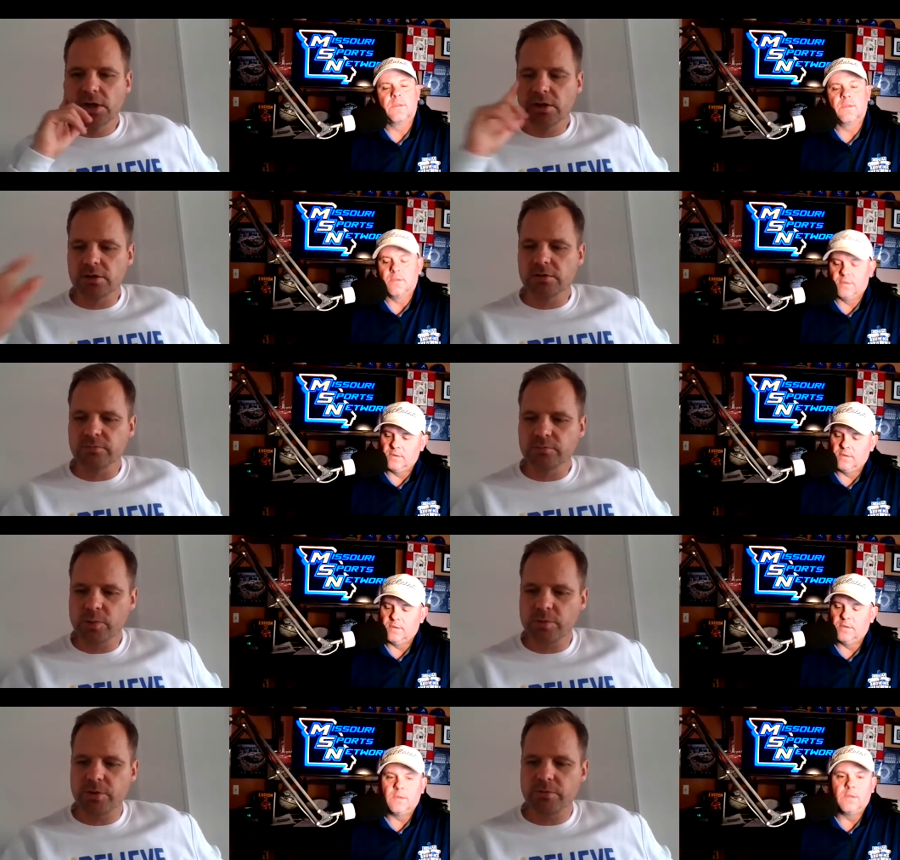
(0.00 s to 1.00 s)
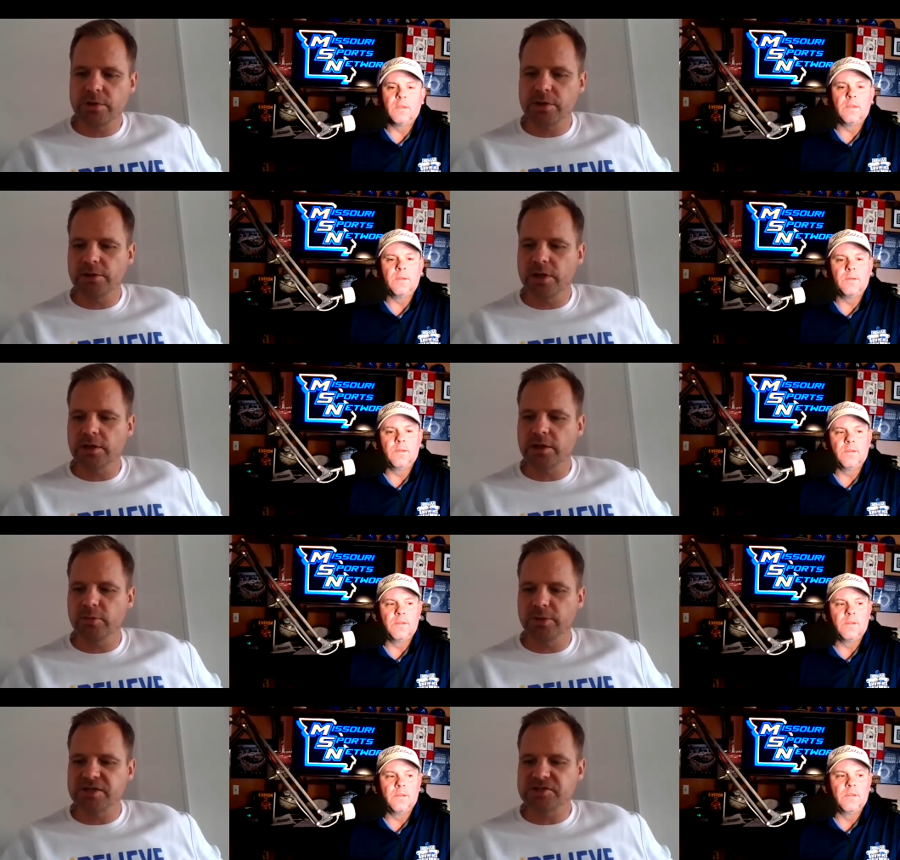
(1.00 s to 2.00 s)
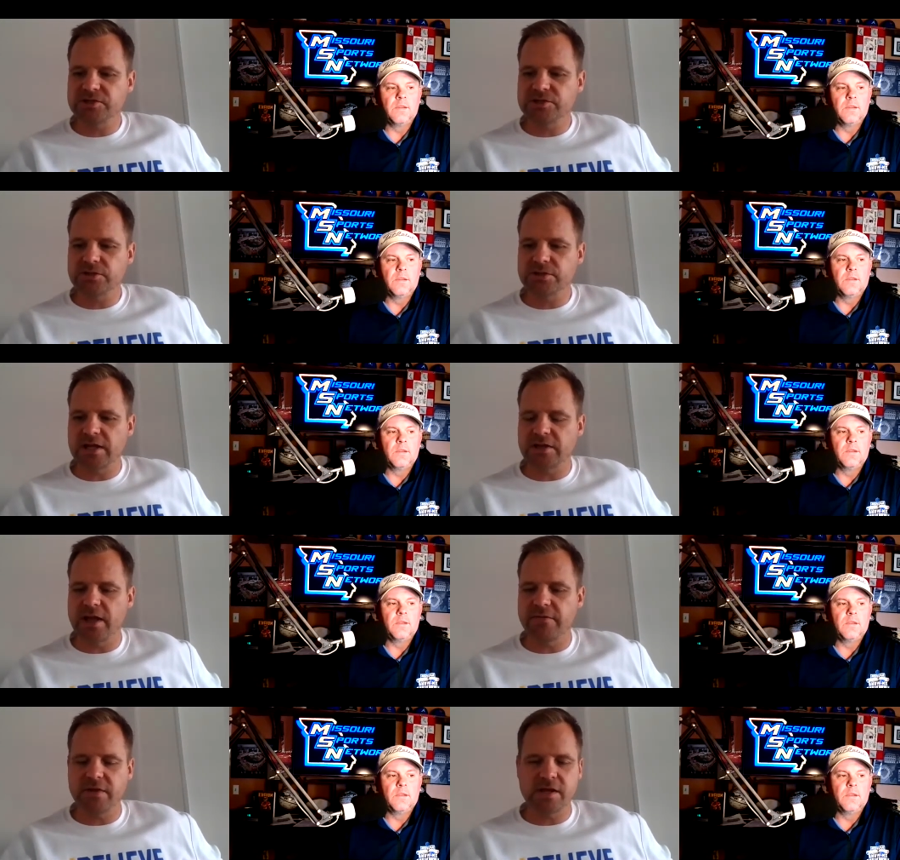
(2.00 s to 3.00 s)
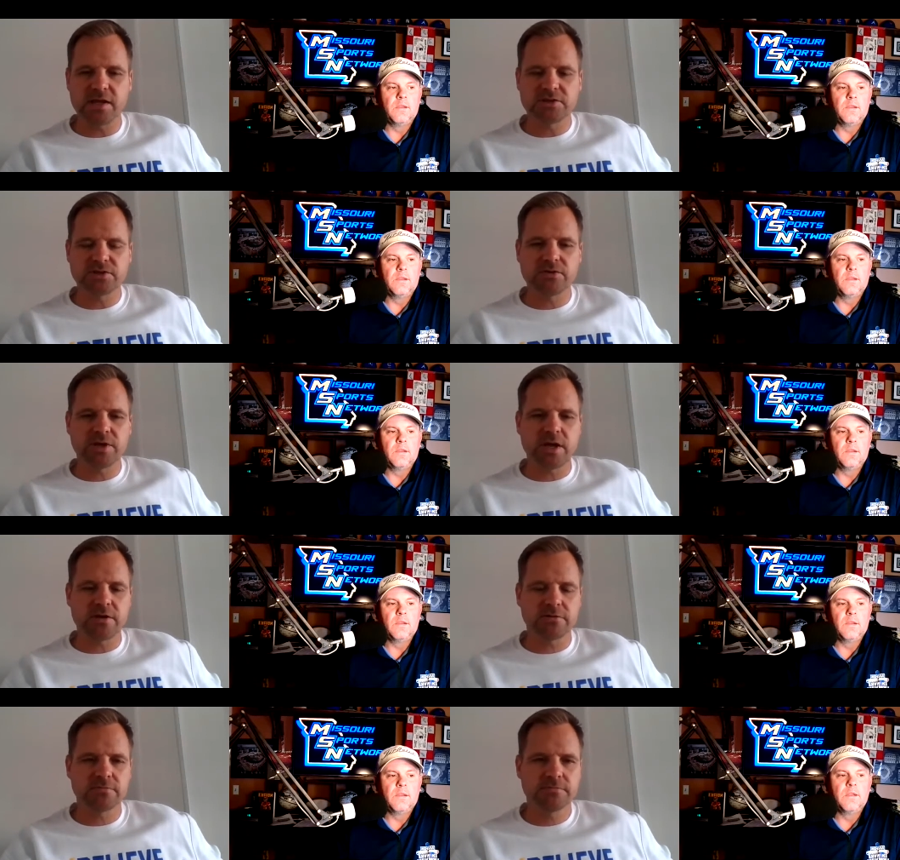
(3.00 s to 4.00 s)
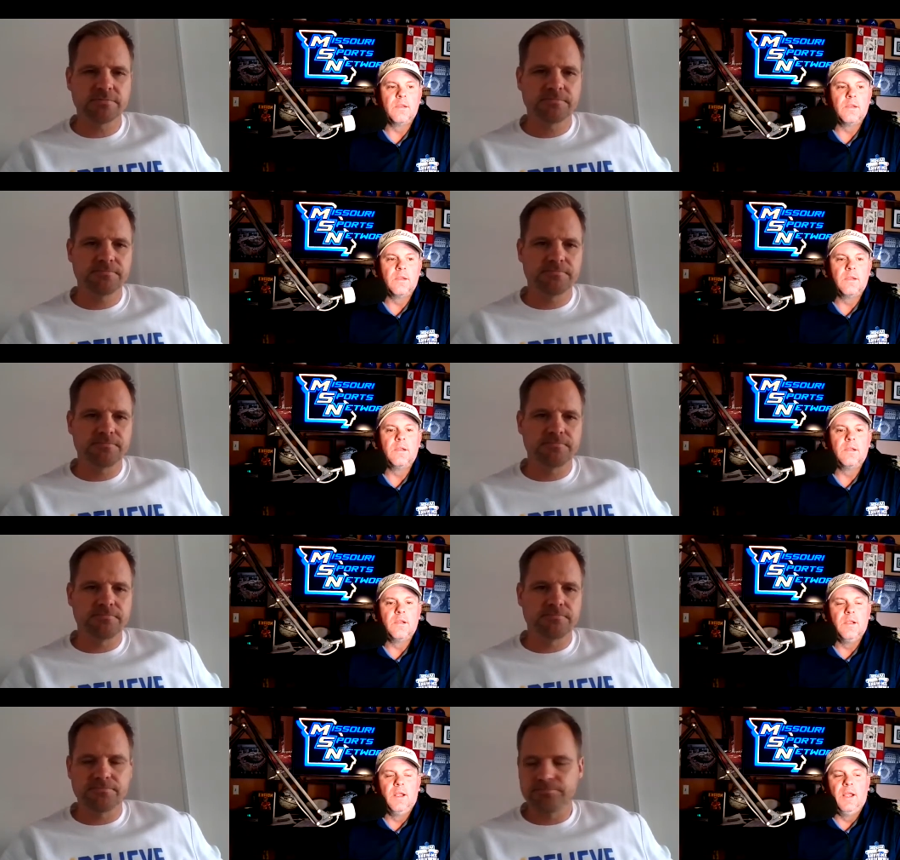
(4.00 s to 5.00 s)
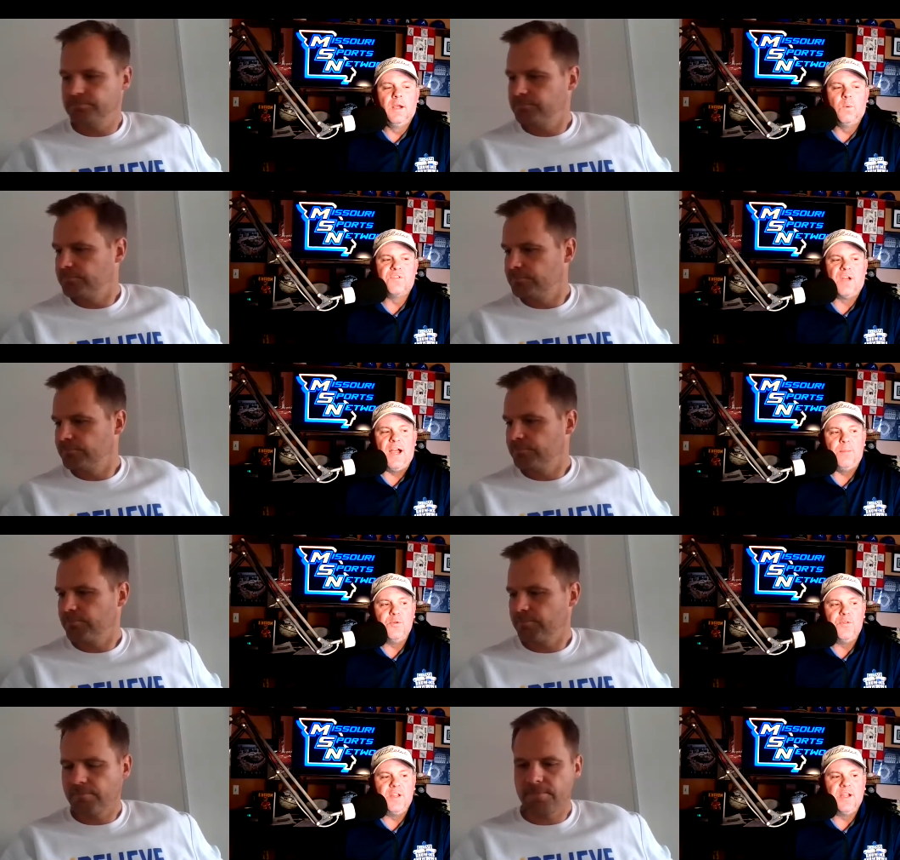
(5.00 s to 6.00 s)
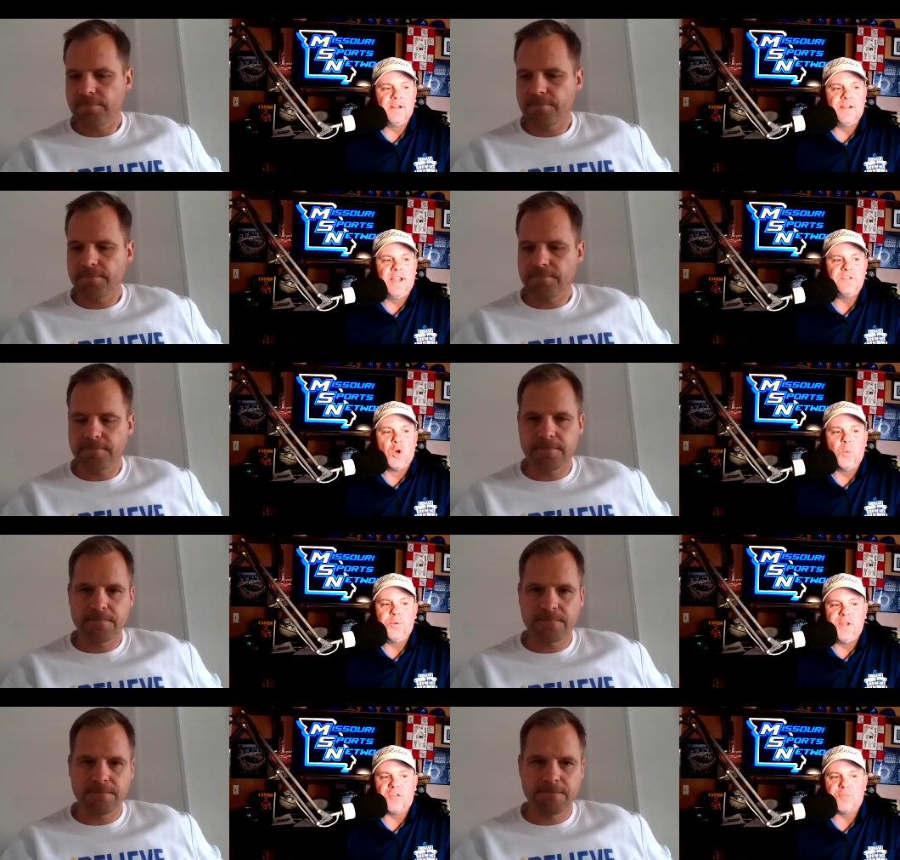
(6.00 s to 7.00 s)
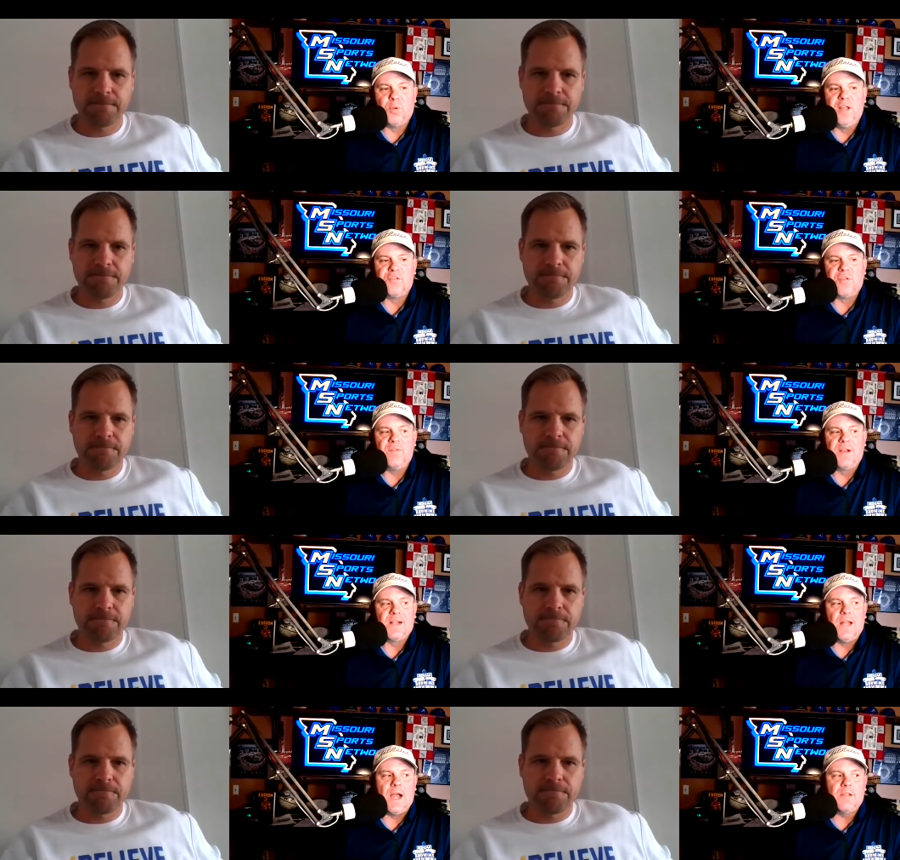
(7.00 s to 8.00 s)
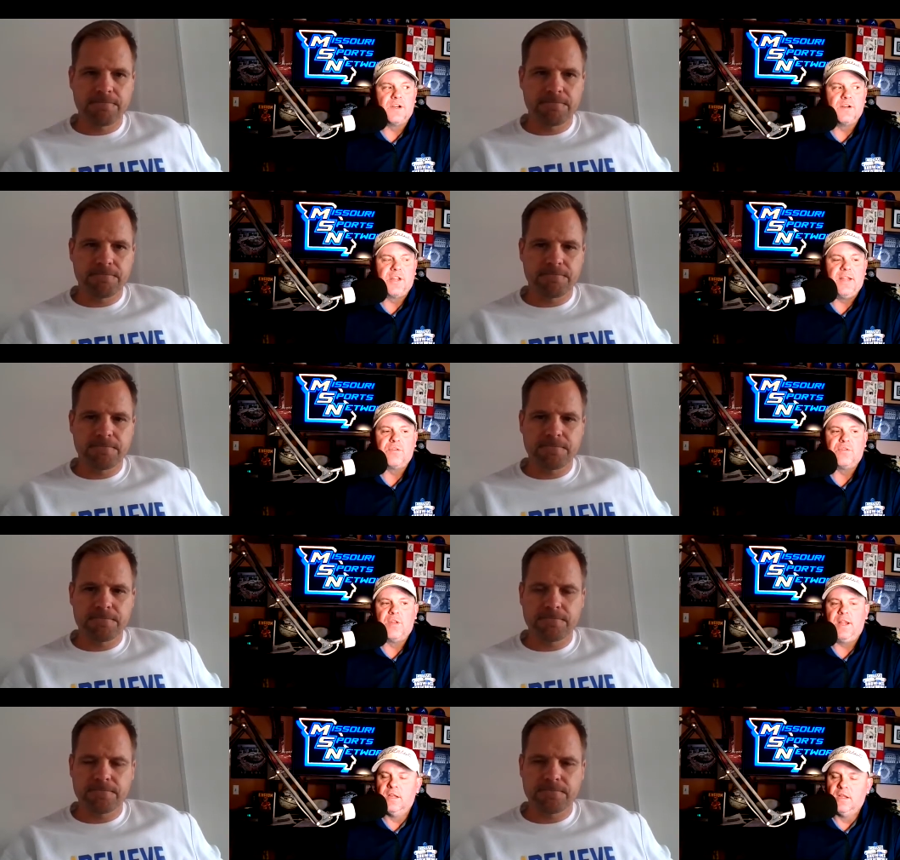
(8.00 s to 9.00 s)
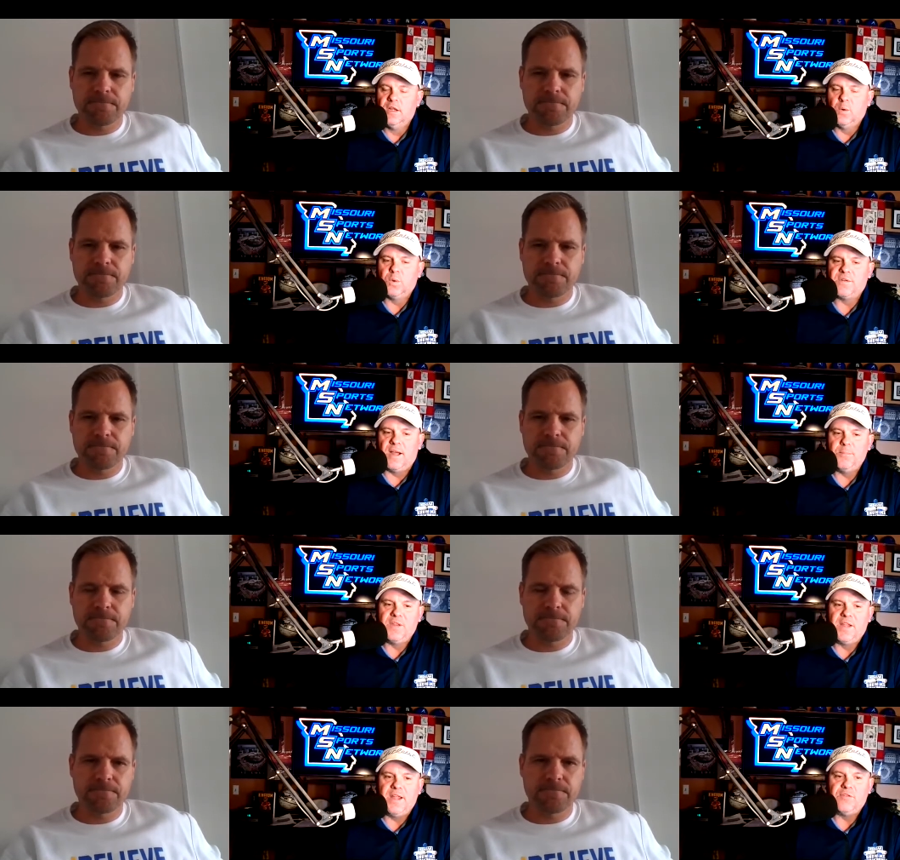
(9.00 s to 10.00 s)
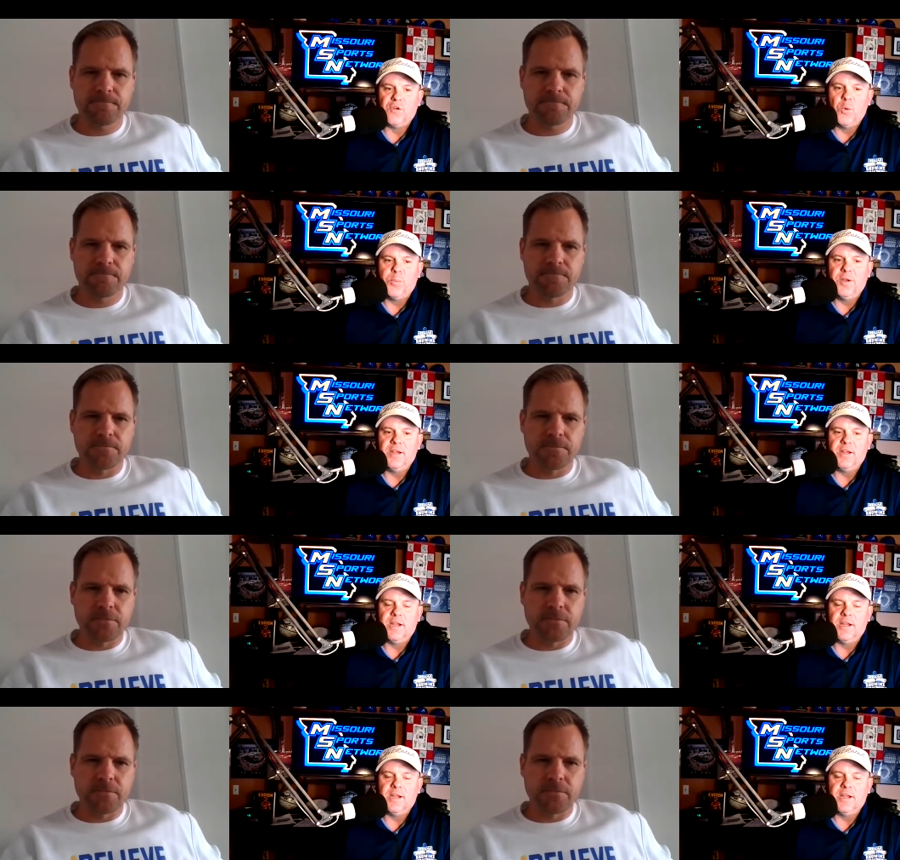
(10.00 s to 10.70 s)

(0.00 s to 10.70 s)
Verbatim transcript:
Speaker 1: um, we've been really lucky and blessed this year not to have any kids go down.
Speaker 2: What time do the uh, gates open? You guys play at seven o'clock there in Kansas City. What time do the gates open, and